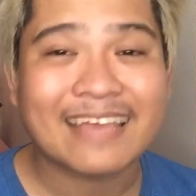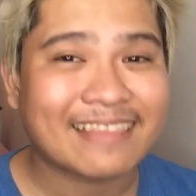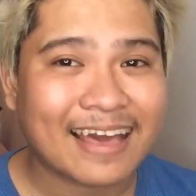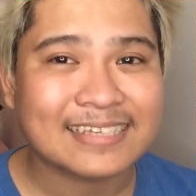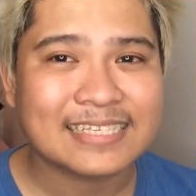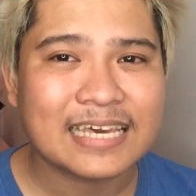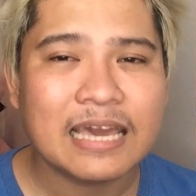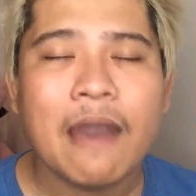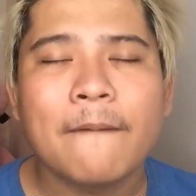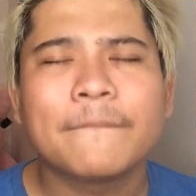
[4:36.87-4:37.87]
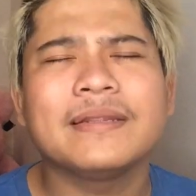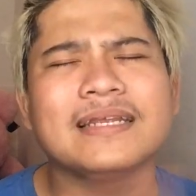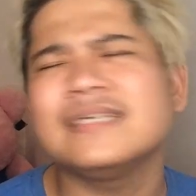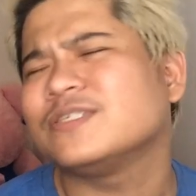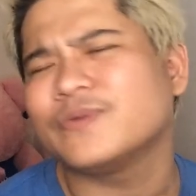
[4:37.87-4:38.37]
And lastly,
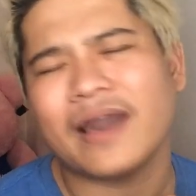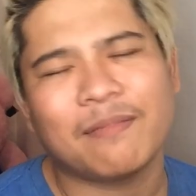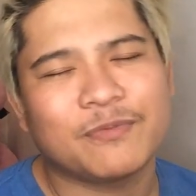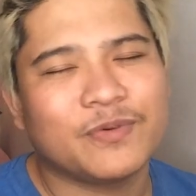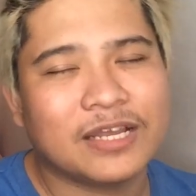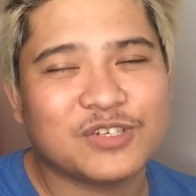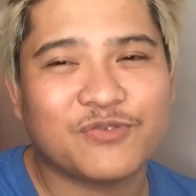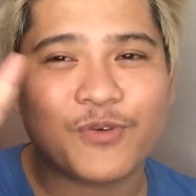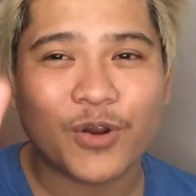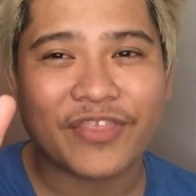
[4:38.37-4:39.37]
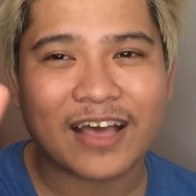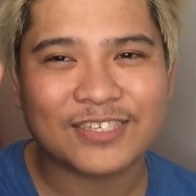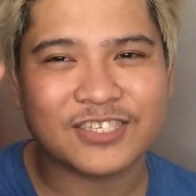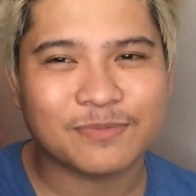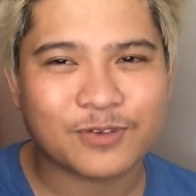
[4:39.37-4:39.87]
please do help me reach
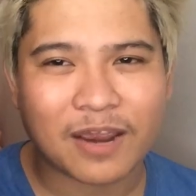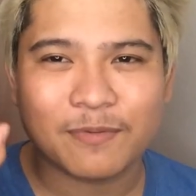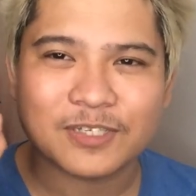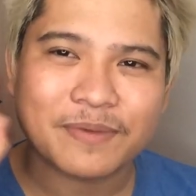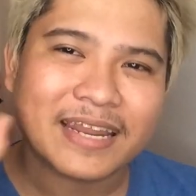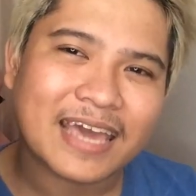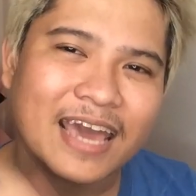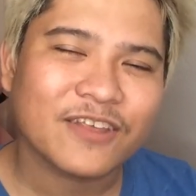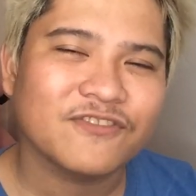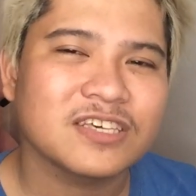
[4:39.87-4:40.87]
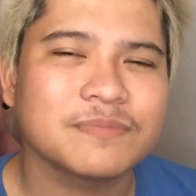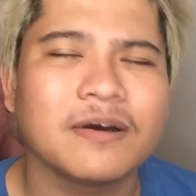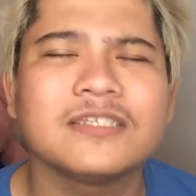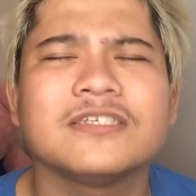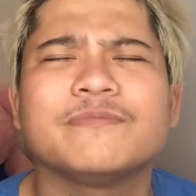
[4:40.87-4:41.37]
4,000 subscribers by the end of this
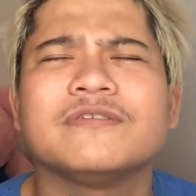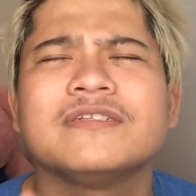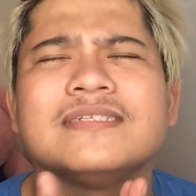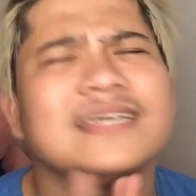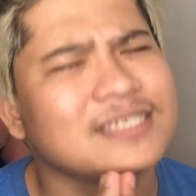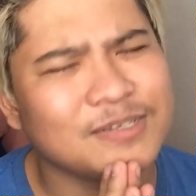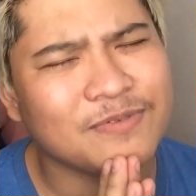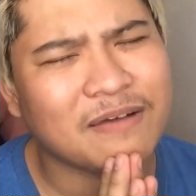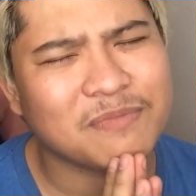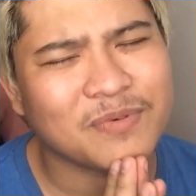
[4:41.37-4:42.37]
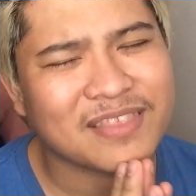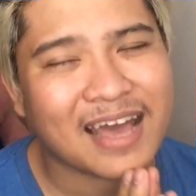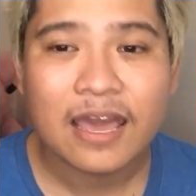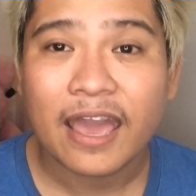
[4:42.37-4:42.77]
month. So please do help me with that.